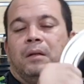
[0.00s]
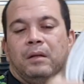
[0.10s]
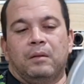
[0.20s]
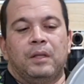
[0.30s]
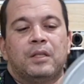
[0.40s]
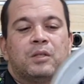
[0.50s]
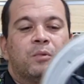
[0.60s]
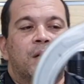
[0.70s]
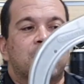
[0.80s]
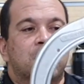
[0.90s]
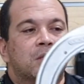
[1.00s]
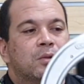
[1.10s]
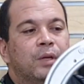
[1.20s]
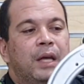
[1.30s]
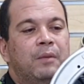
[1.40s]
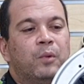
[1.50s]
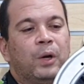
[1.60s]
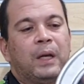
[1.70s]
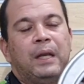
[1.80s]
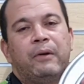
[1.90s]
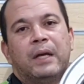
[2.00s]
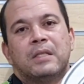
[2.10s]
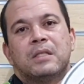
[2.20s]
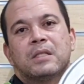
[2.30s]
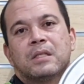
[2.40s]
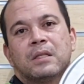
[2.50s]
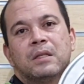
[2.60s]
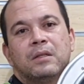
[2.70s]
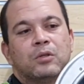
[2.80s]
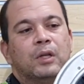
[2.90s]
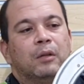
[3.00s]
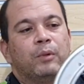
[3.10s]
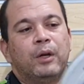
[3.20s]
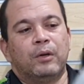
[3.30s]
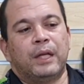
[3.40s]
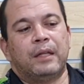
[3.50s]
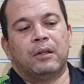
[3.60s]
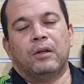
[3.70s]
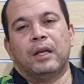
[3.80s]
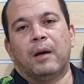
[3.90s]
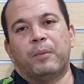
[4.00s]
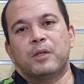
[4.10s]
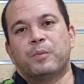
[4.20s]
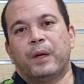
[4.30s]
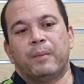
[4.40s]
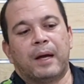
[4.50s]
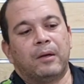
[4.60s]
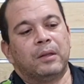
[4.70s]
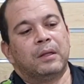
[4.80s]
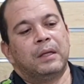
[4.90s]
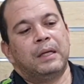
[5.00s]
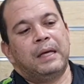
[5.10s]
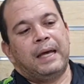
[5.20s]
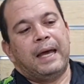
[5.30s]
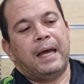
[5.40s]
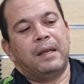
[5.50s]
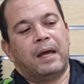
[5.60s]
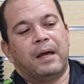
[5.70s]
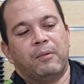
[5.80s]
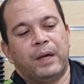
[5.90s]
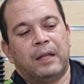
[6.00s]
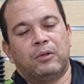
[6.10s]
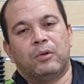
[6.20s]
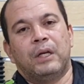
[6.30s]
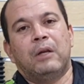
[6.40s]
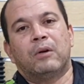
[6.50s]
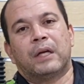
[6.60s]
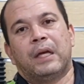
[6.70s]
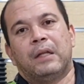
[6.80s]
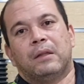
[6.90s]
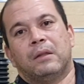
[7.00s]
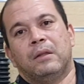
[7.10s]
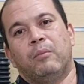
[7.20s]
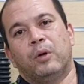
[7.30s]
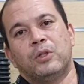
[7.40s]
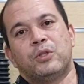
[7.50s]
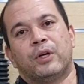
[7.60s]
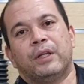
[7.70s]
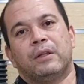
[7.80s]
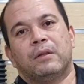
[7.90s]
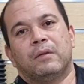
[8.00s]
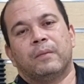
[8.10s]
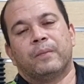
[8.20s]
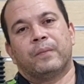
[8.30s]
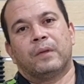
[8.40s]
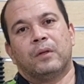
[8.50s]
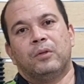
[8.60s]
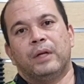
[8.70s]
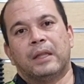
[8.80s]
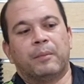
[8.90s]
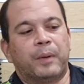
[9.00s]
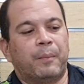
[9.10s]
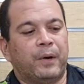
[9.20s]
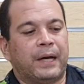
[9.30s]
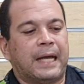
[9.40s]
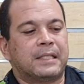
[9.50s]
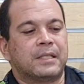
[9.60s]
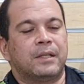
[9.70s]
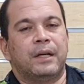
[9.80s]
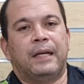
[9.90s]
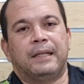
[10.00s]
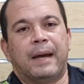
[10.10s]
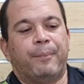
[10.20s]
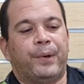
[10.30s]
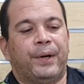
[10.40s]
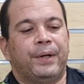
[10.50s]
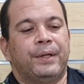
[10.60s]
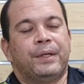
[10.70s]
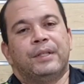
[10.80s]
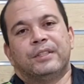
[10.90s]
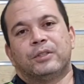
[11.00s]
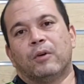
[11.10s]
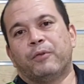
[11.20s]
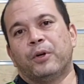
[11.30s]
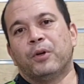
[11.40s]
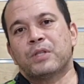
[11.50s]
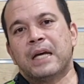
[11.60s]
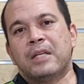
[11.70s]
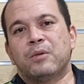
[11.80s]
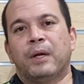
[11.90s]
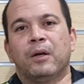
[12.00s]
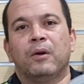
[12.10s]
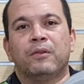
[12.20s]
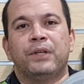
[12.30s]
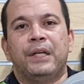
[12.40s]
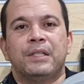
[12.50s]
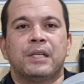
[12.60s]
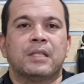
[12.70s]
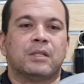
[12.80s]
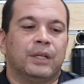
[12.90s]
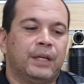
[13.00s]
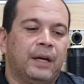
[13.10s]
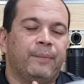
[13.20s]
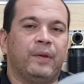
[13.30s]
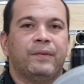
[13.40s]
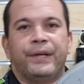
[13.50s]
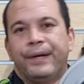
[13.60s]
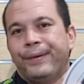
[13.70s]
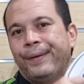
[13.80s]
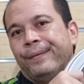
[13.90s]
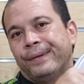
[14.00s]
This was to gain more clearance so that we don't hit on the upper spring mount. And we had to relocate the ball joint to get the proper caster and camber. So for those guys who want to go 3 inches on their NP300,